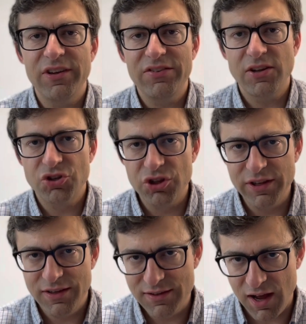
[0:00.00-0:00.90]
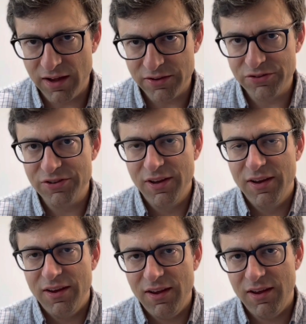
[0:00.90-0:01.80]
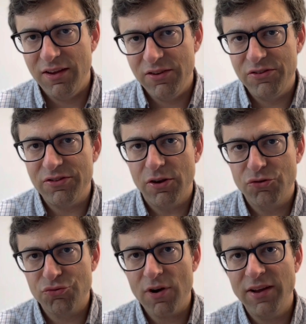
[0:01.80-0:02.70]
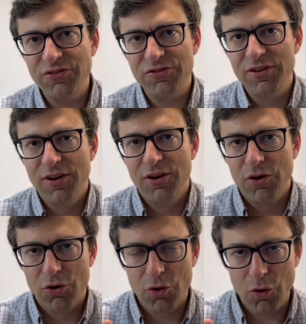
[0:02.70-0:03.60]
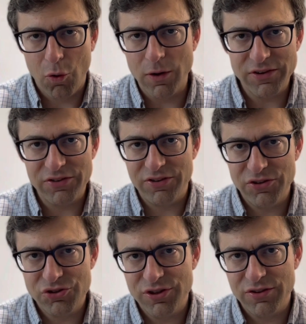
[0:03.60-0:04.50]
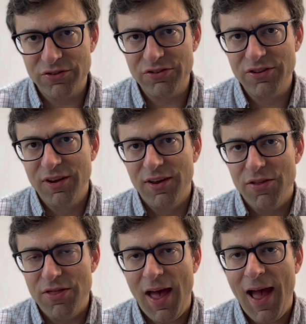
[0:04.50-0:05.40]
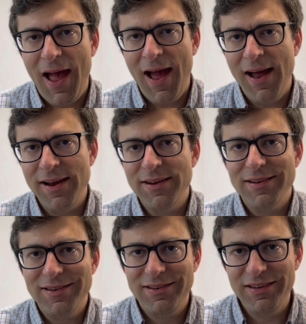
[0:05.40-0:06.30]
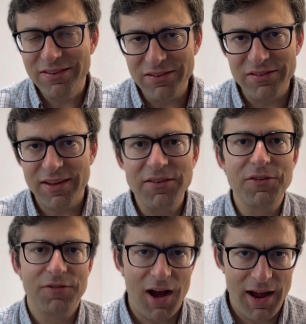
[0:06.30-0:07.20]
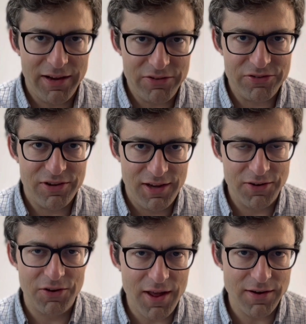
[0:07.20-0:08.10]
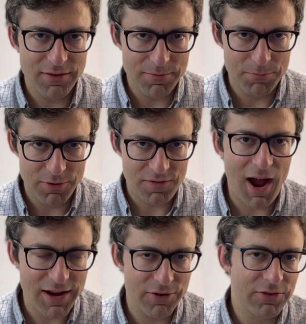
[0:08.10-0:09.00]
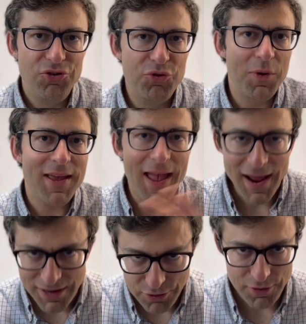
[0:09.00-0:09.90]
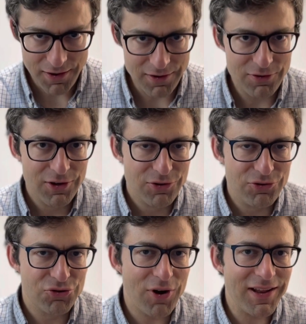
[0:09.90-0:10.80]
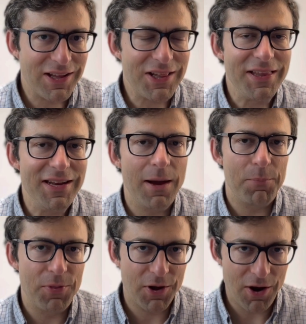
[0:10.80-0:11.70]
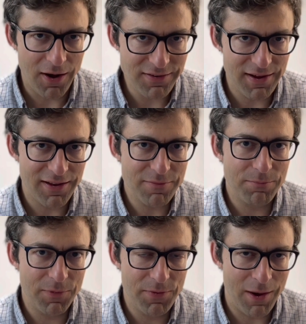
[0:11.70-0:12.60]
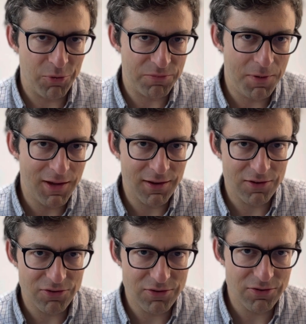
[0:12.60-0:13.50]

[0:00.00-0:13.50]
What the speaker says: essentially does is address court decisions that had disincentivized internet providers doing anything to try to clean up the content that was being